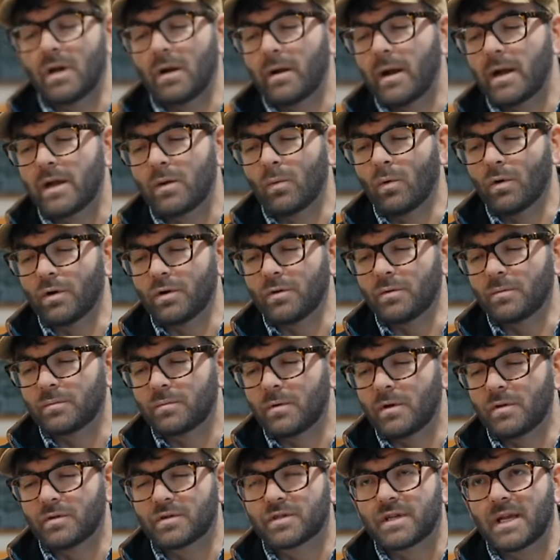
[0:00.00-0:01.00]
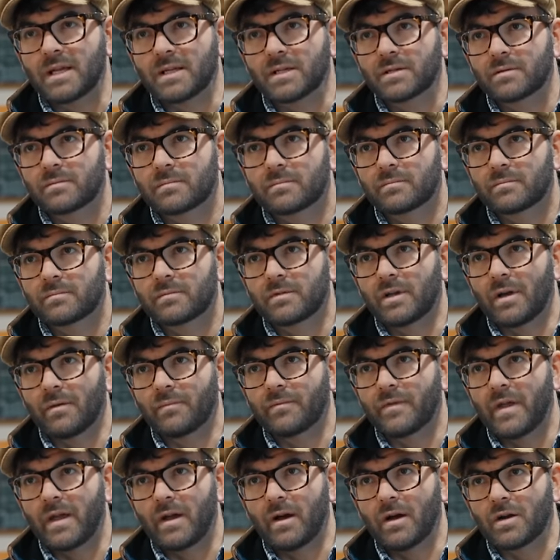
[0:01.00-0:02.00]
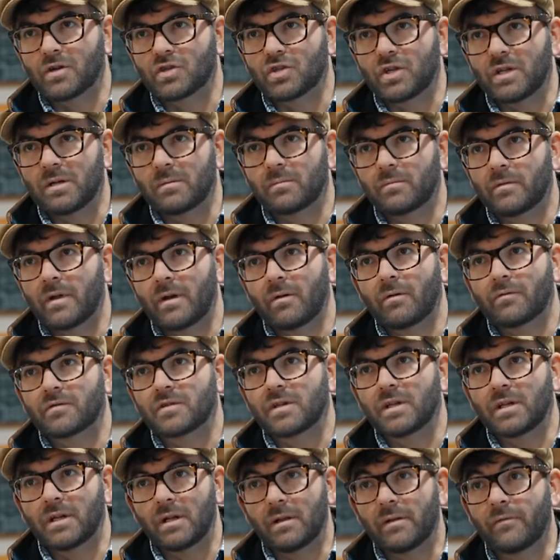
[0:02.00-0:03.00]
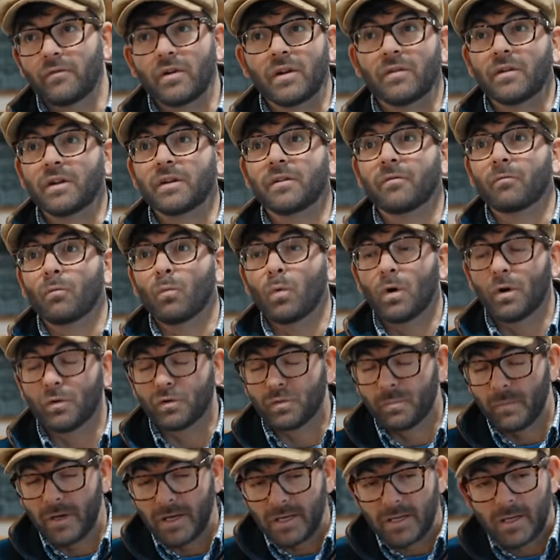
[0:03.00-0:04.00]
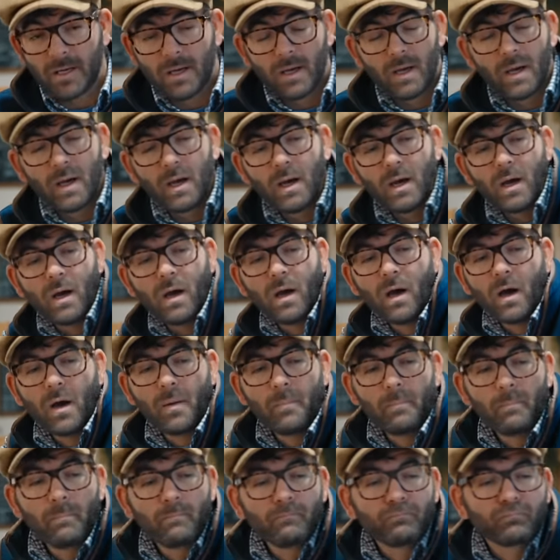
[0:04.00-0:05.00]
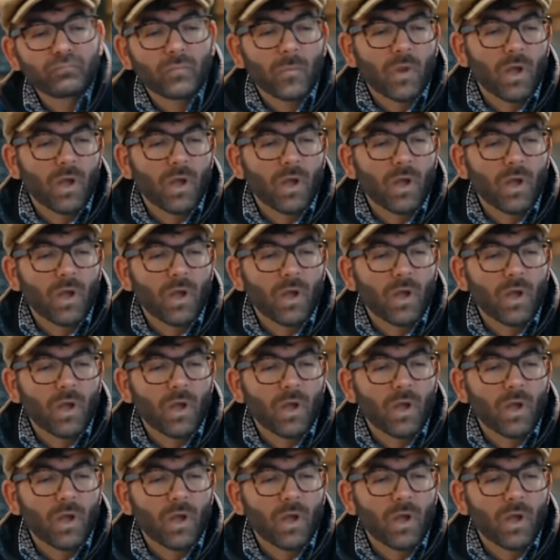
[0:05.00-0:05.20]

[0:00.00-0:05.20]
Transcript: yeah, anyone who says yeah they are cheap, they're obviously living in a different world to me.